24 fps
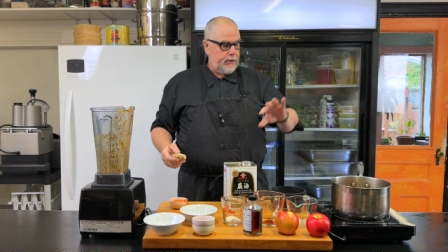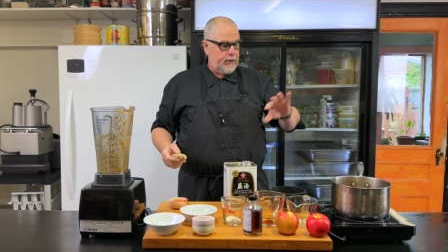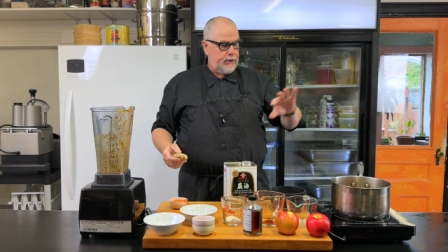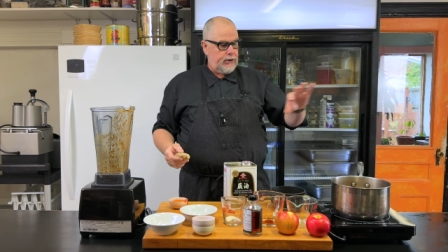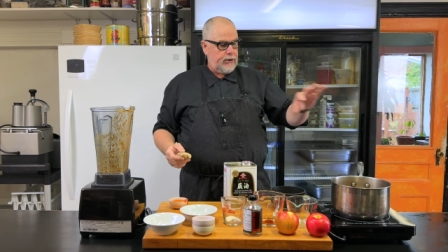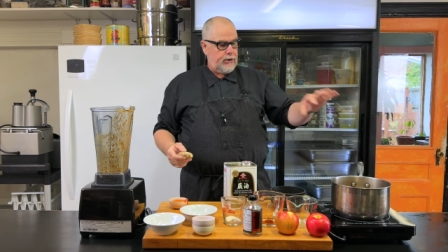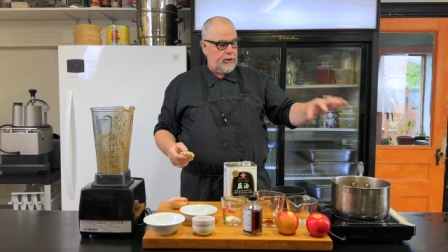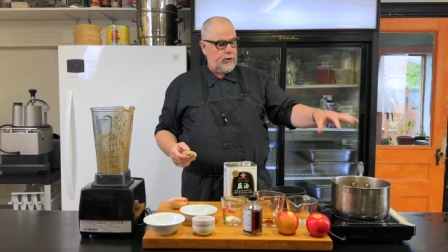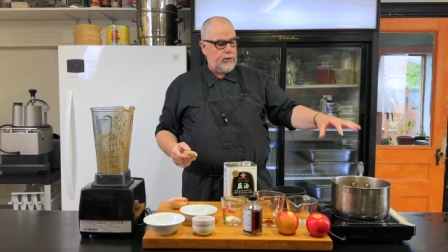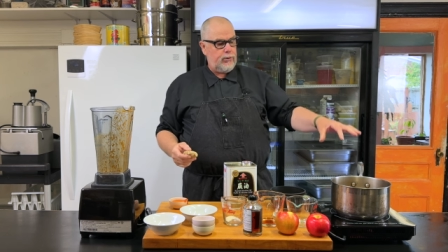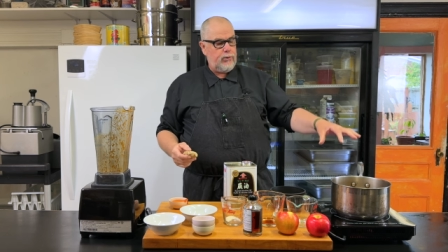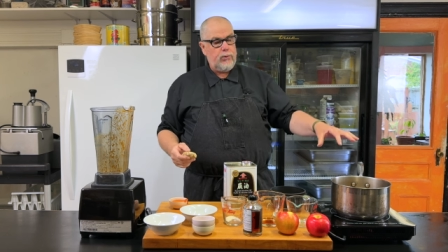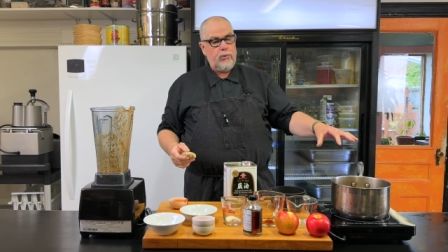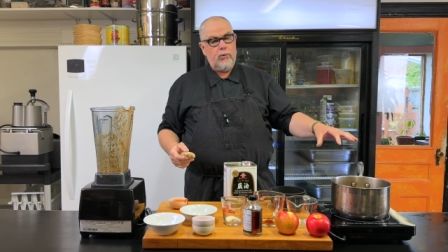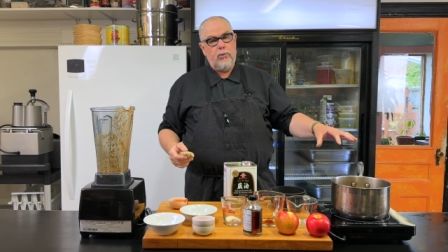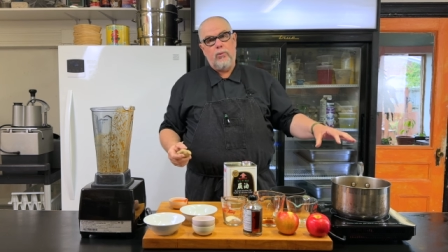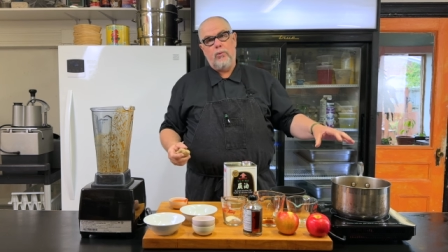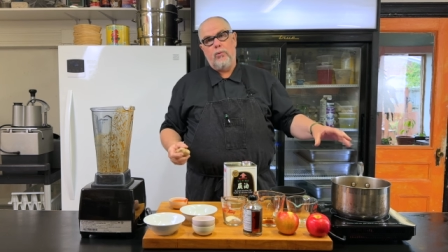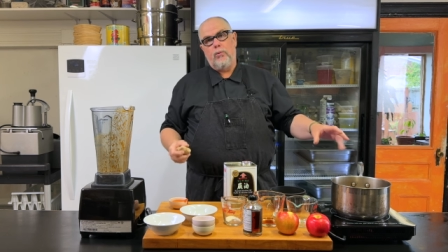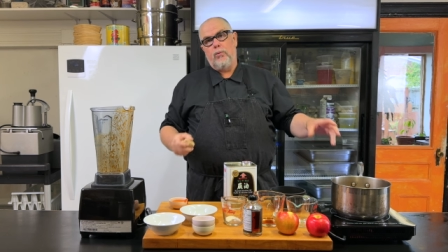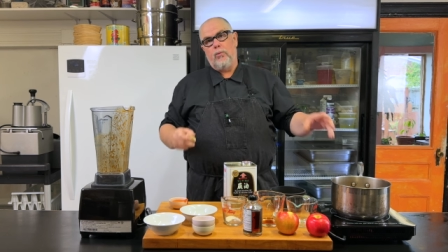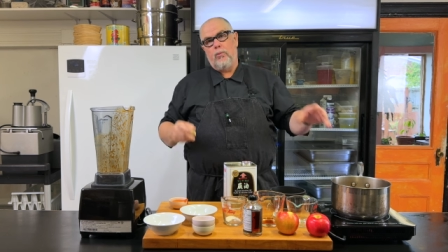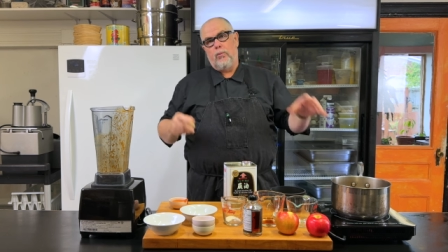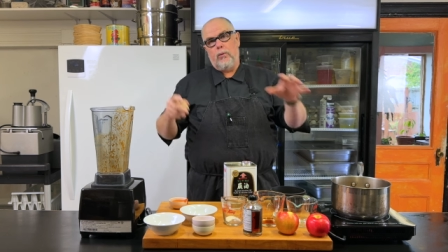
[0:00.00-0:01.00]

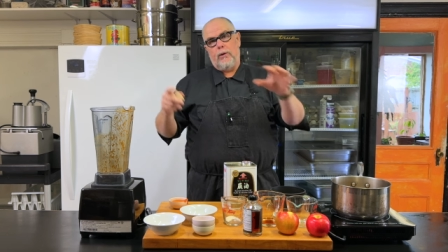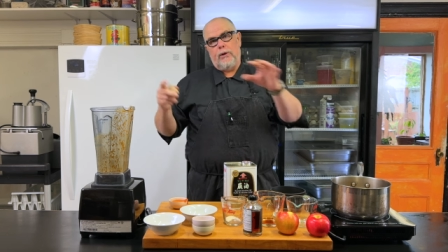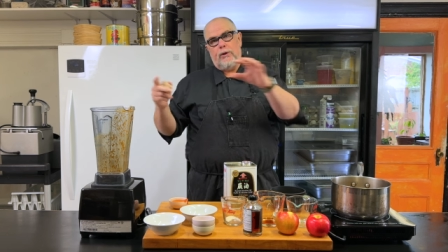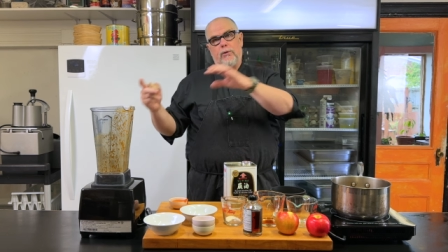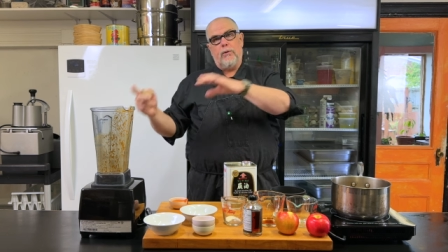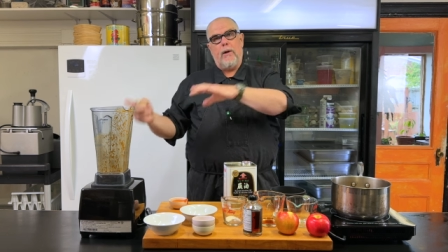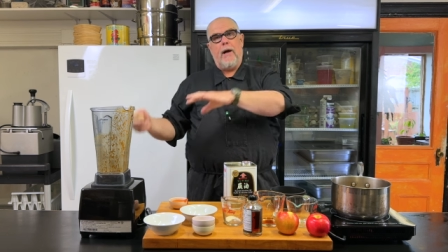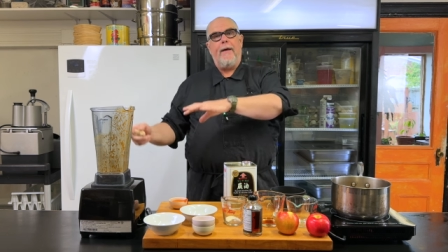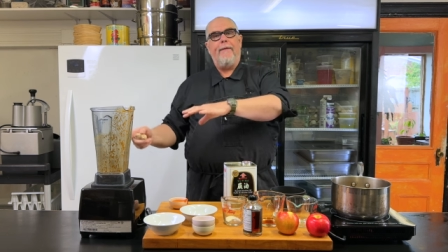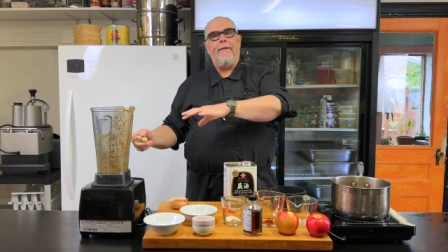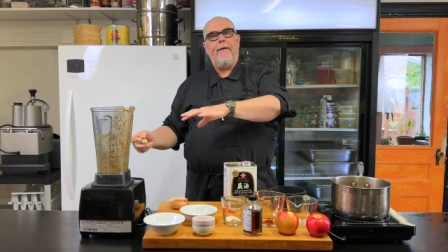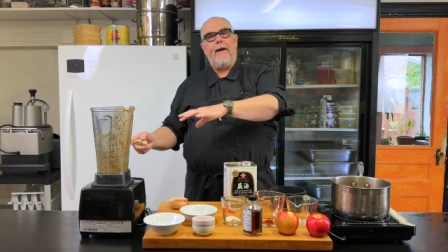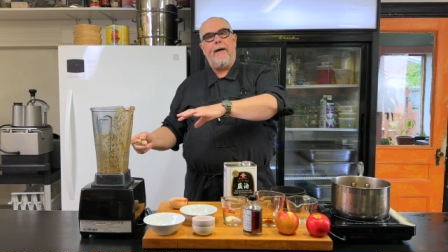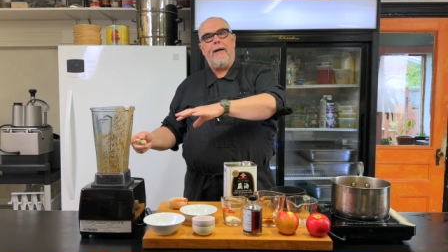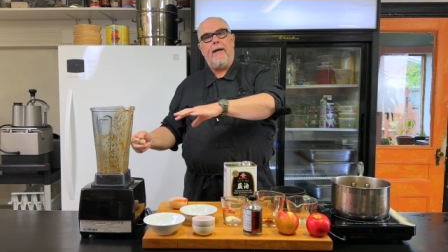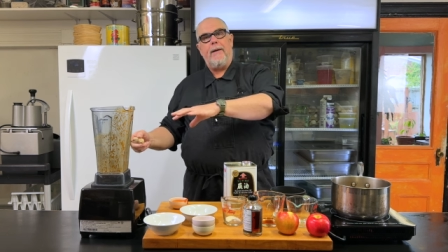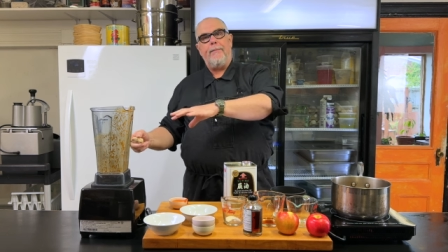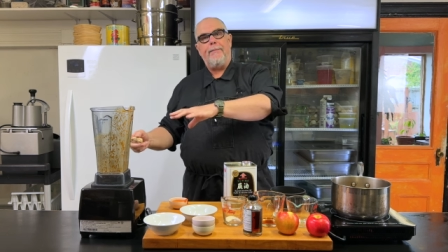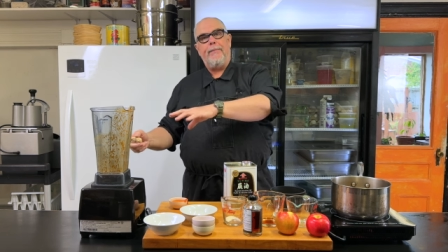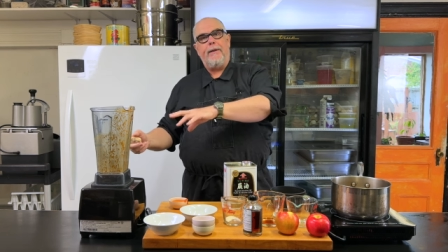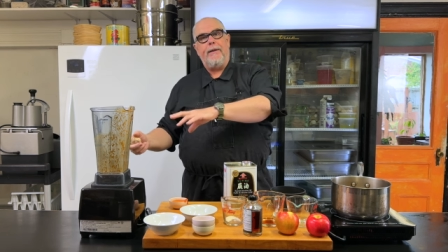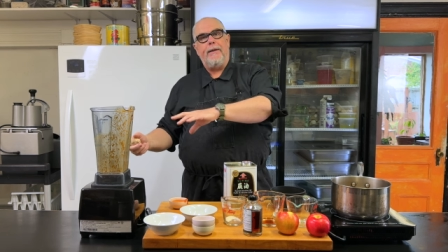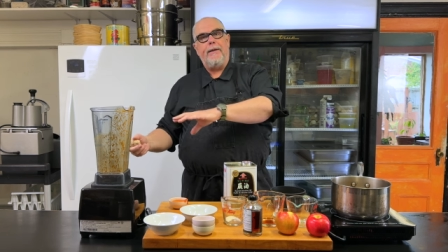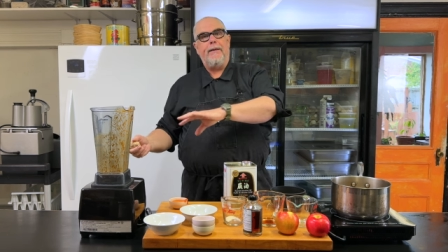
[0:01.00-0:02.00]
you would grind that
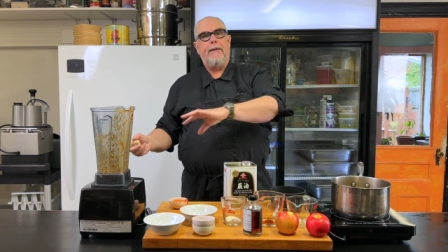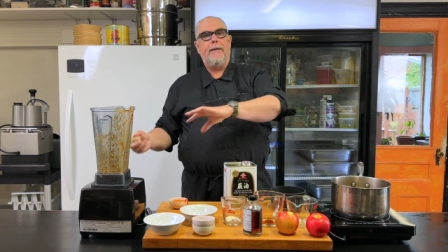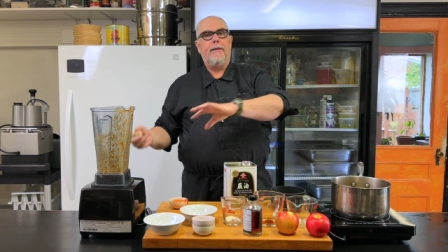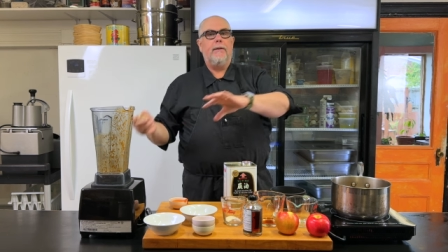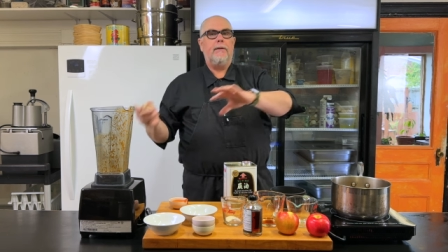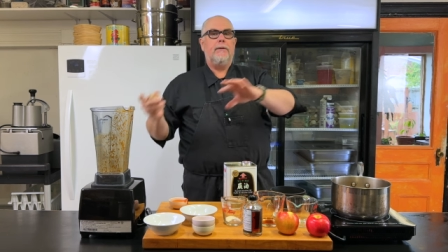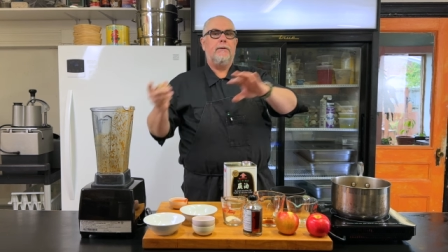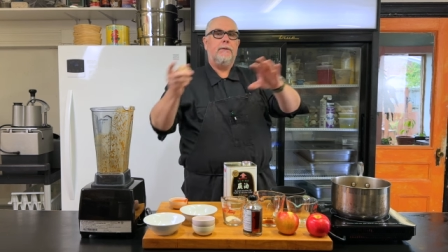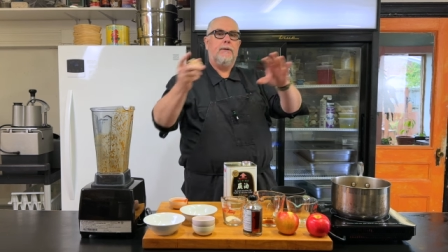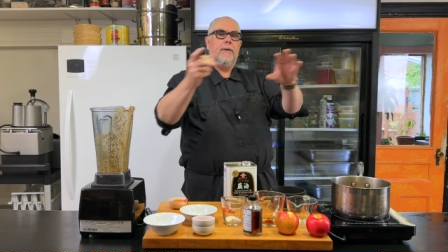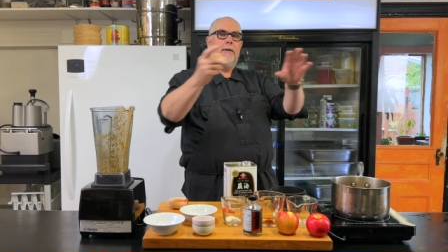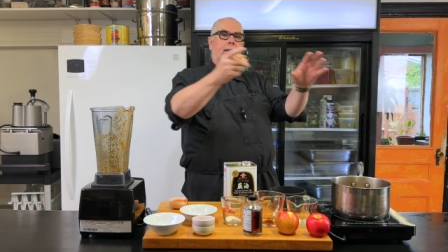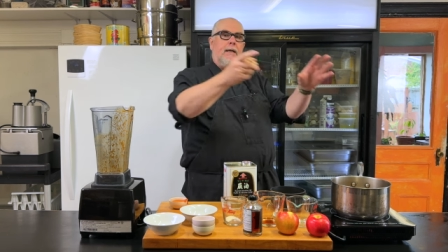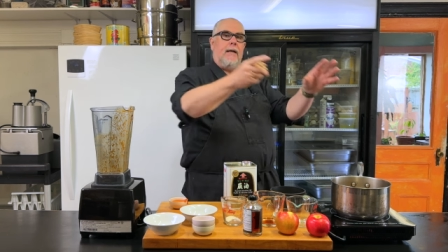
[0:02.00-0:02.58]
up in here